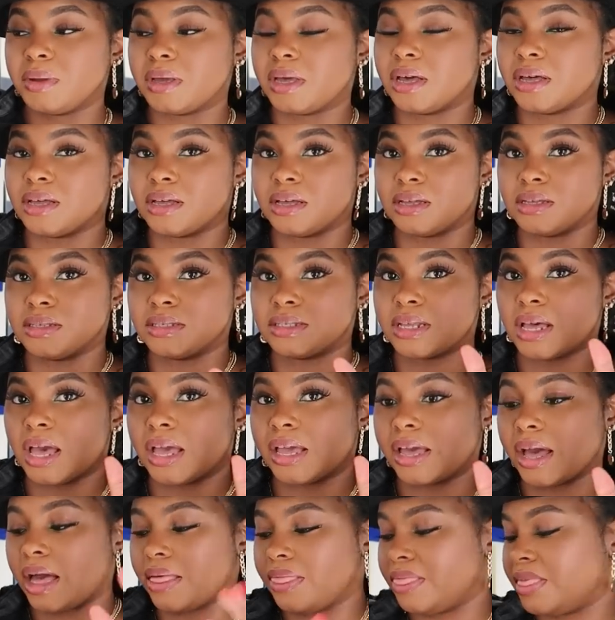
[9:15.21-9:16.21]
because
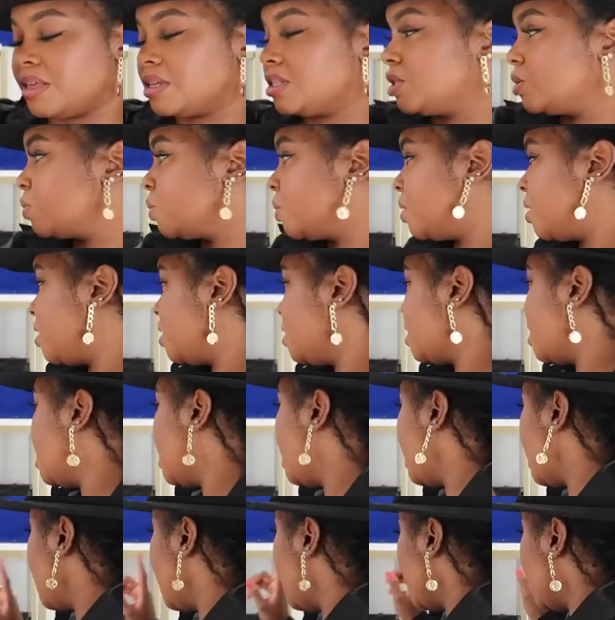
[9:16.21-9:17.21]
I got this
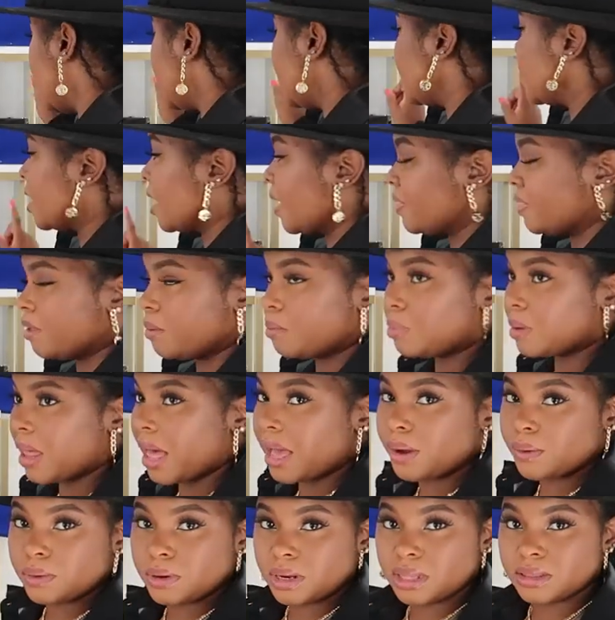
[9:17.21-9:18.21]
one and I got the
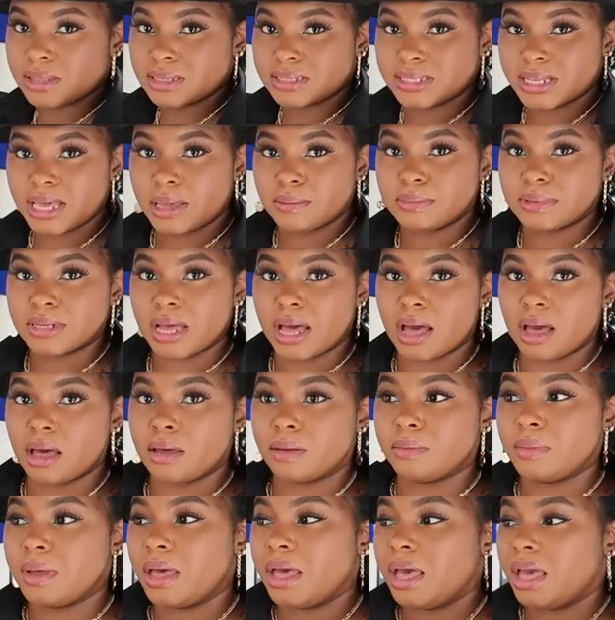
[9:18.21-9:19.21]
black one at the same
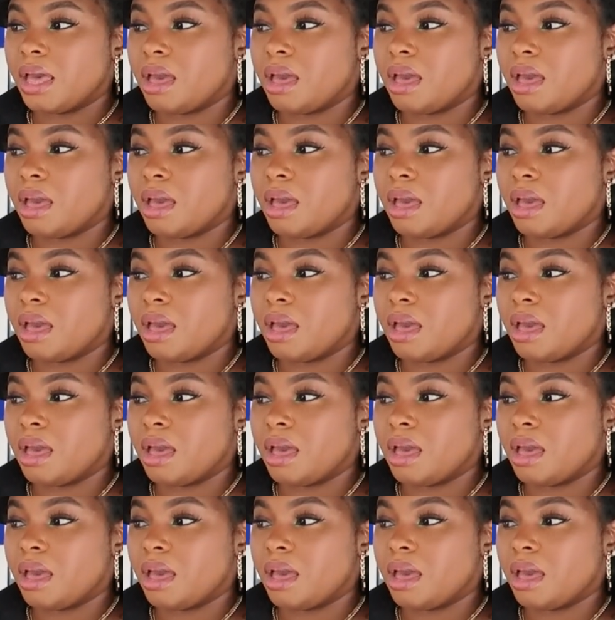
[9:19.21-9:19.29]
time.